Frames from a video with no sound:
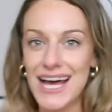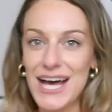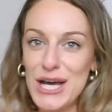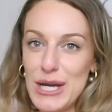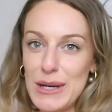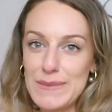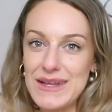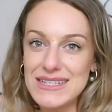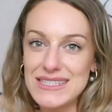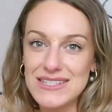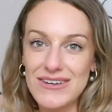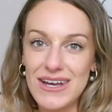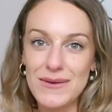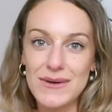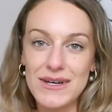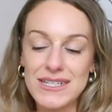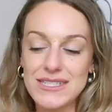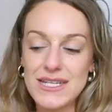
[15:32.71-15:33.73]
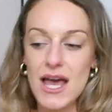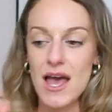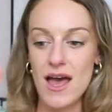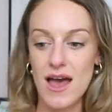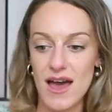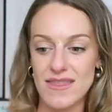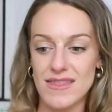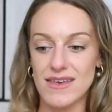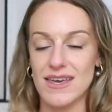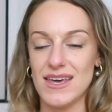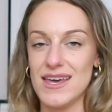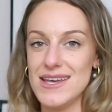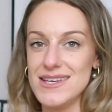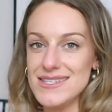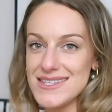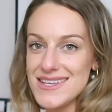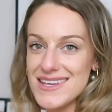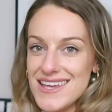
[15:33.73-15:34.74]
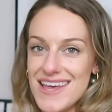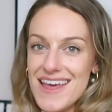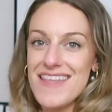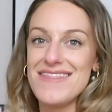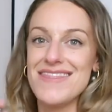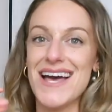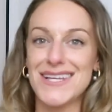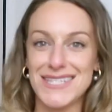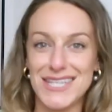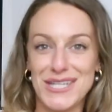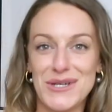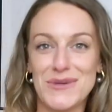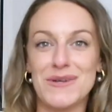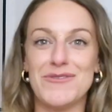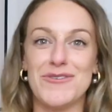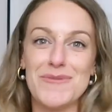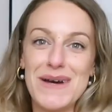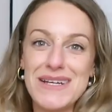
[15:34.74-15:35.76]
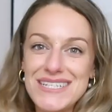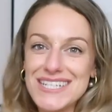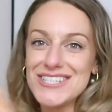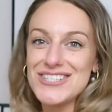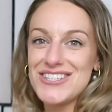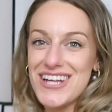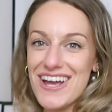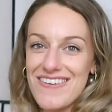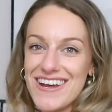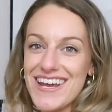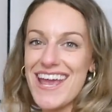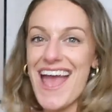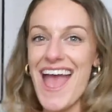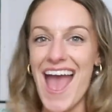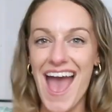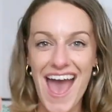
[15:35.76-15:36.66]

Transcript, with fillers: I hope that's the right word. I think it is. That's a new one for my dictionary.